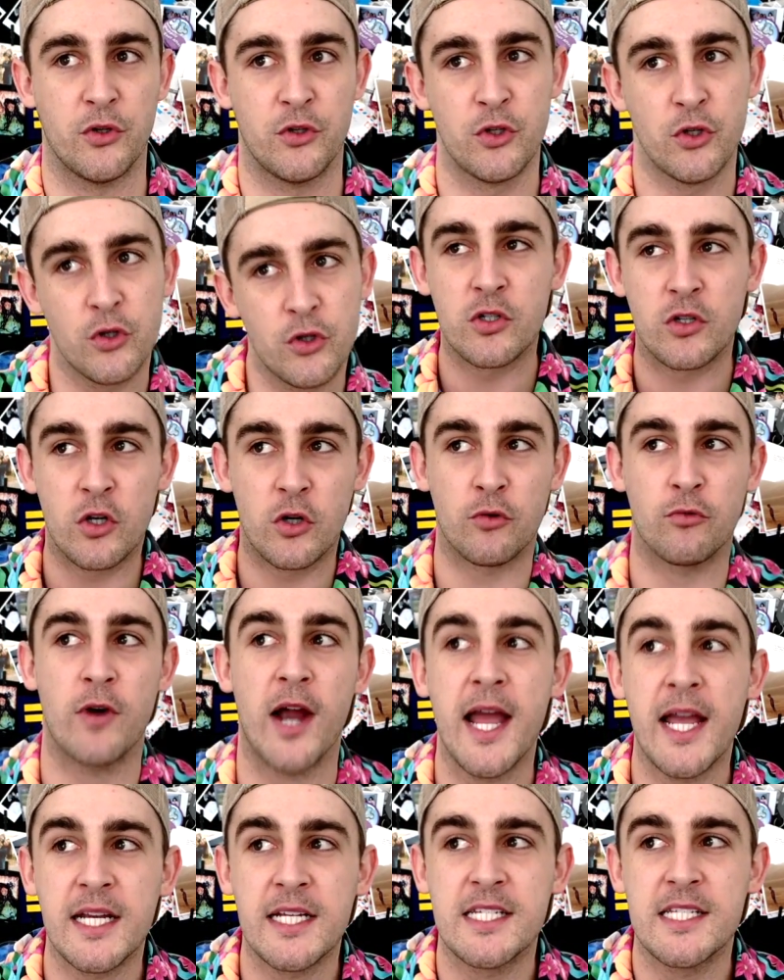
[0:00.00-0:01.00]
do to
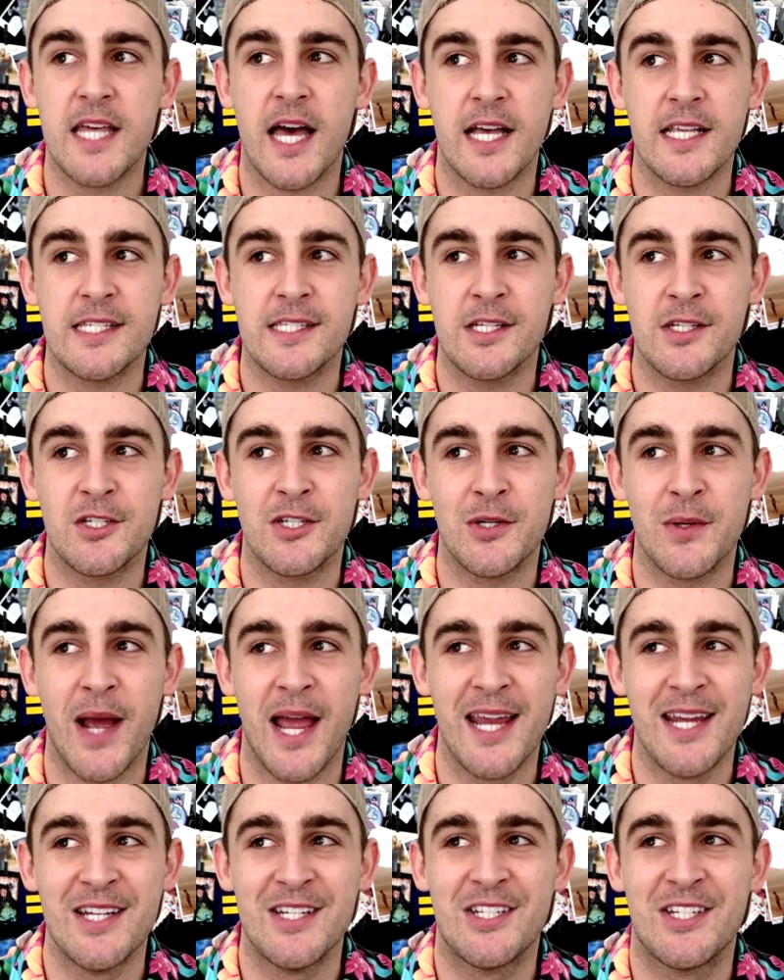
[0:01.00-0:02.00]
correct that
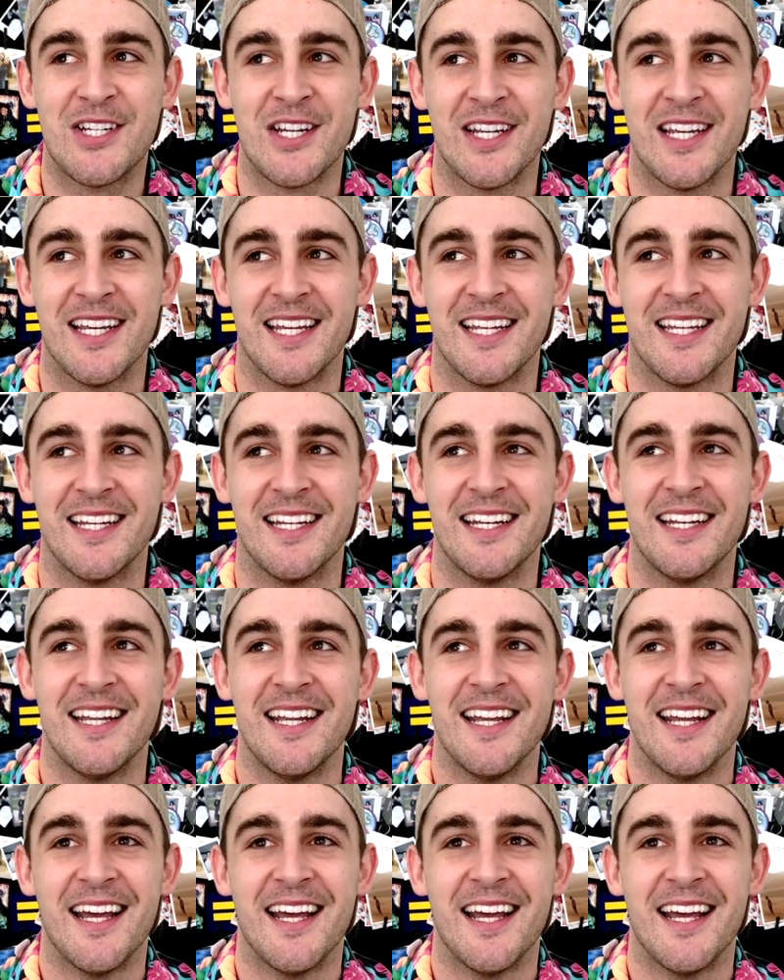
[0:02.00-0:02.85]
situation.